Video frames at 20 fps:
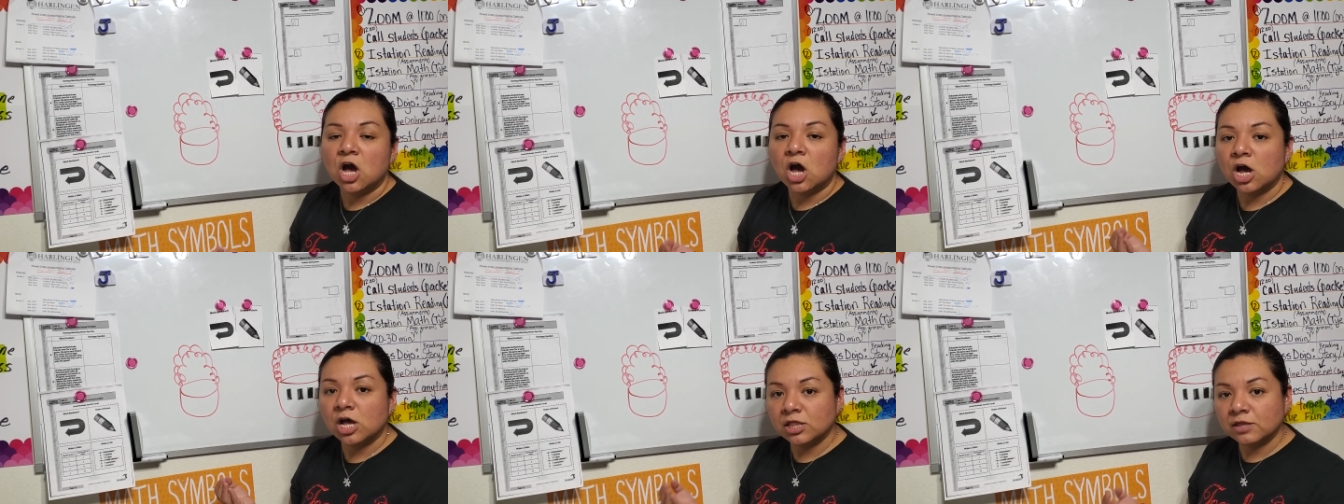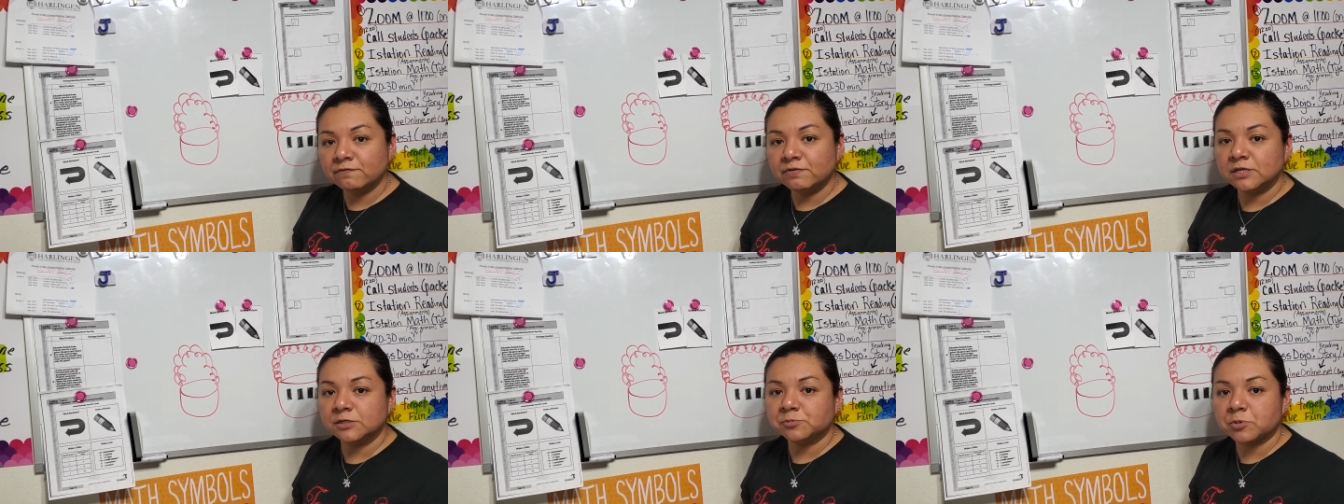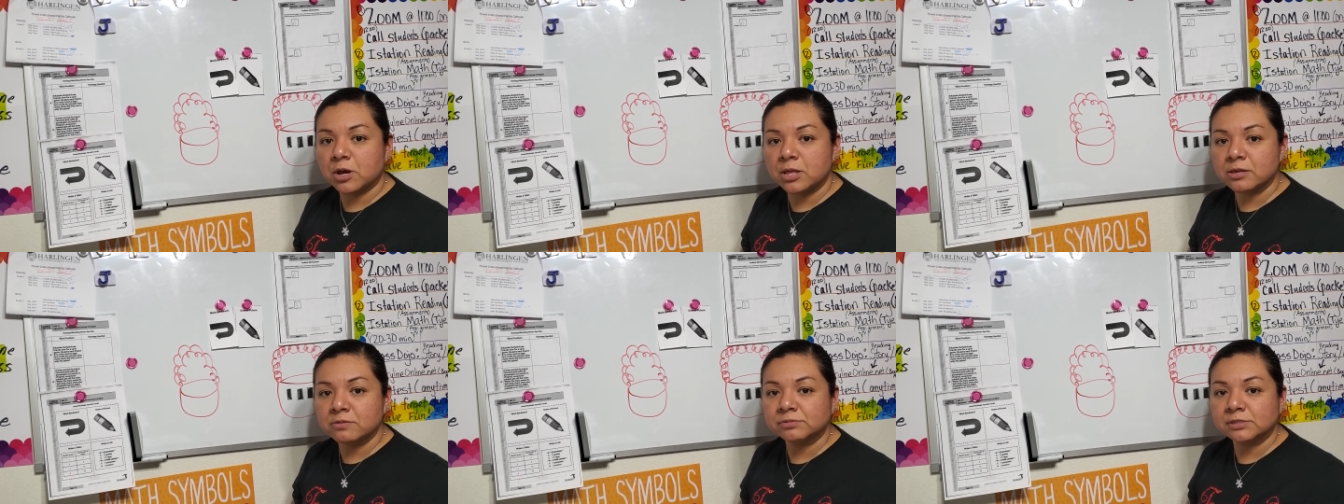All of these
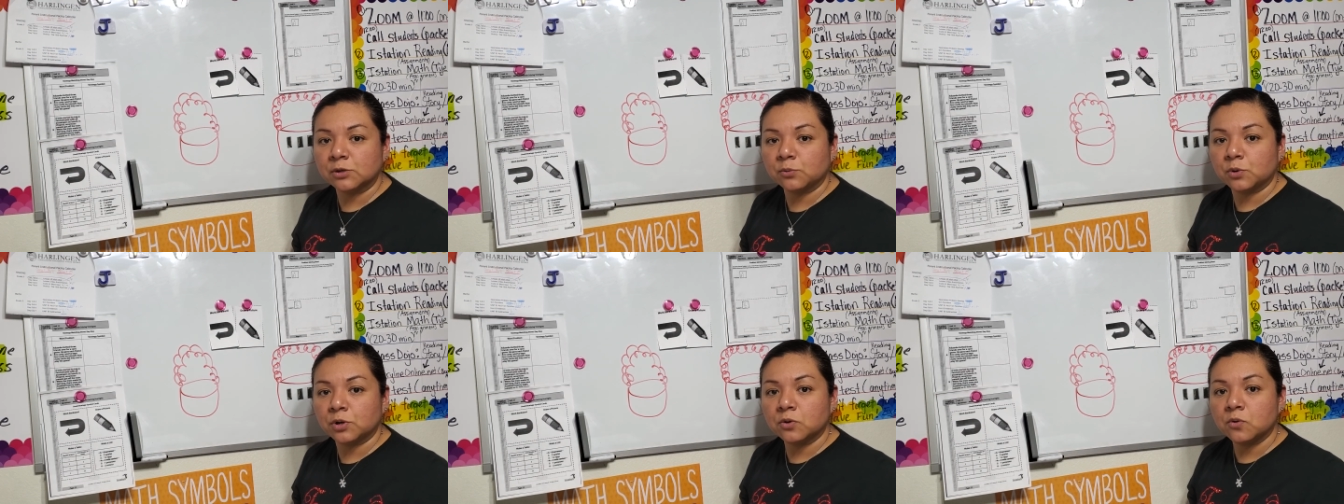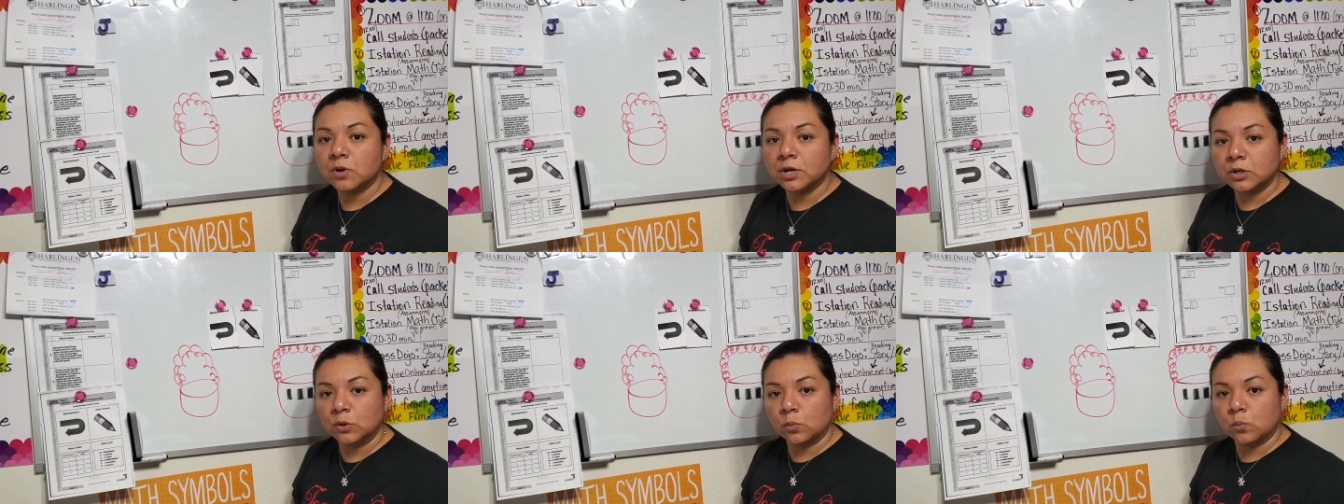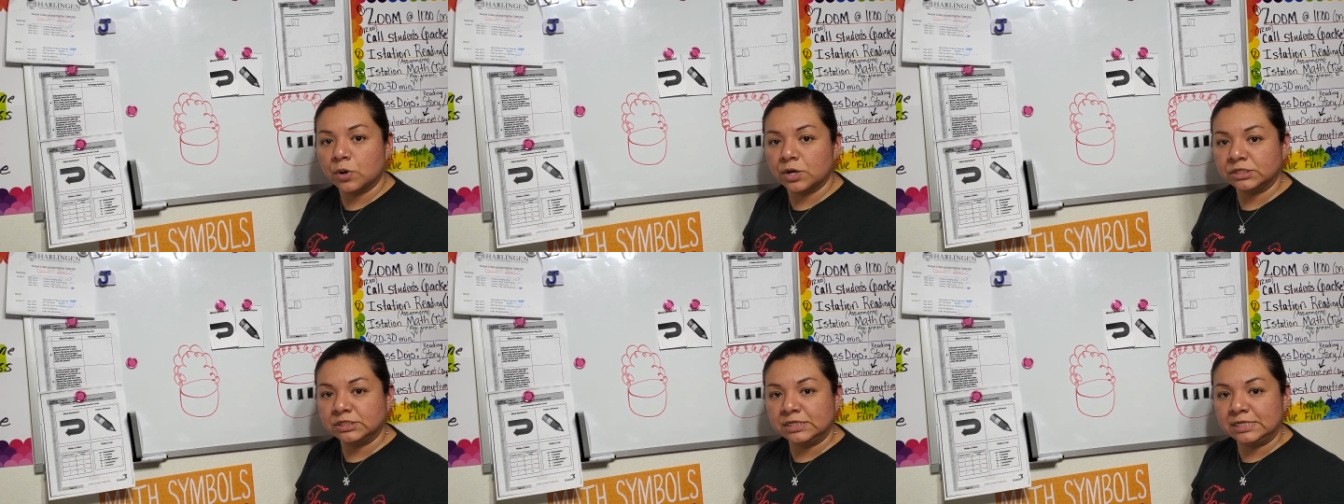problems that we're going to
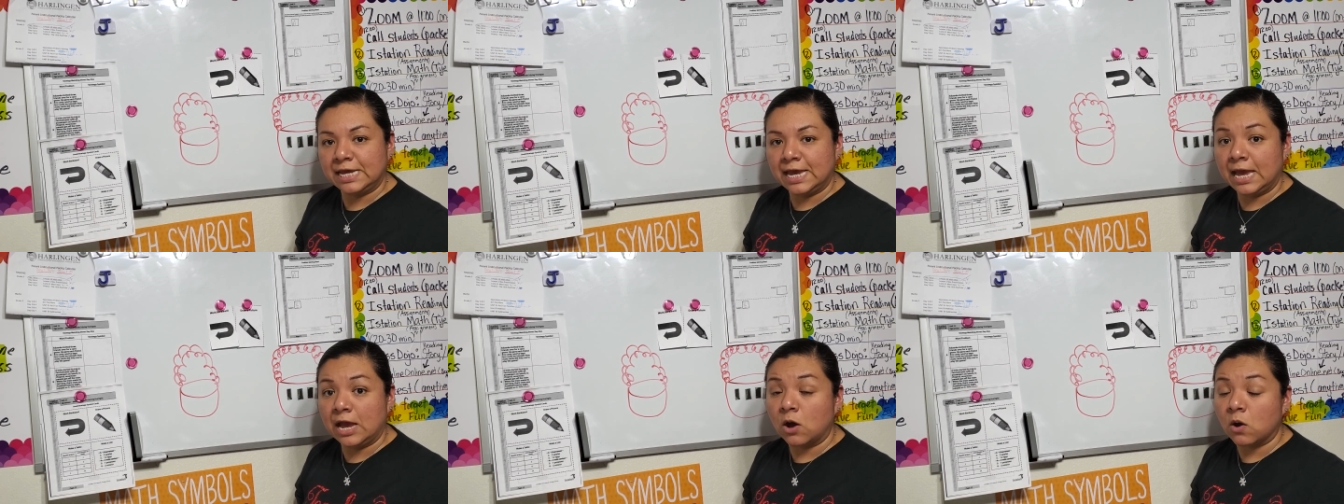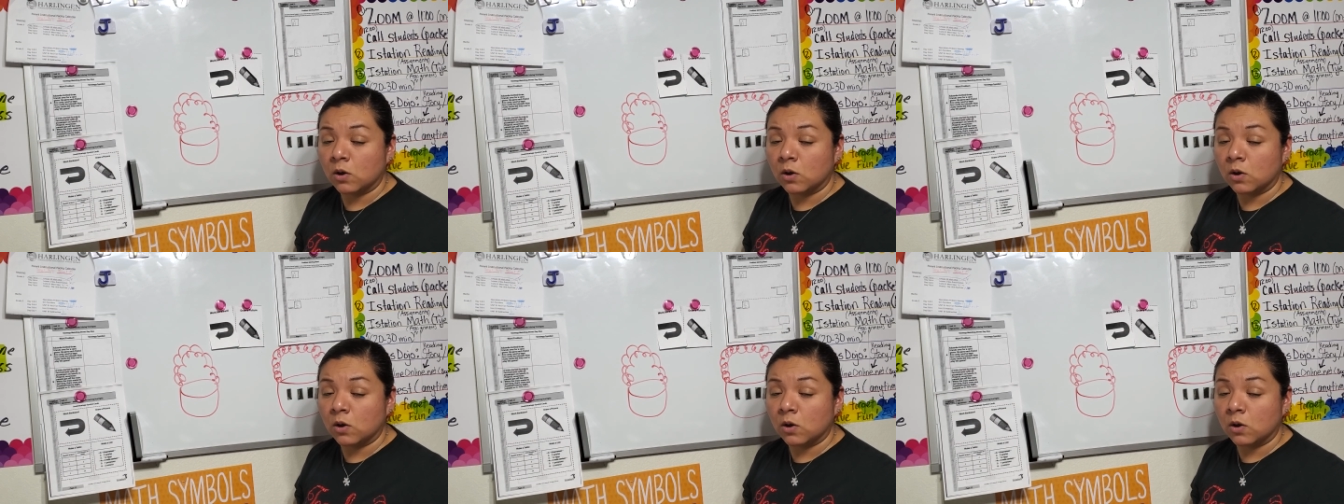work today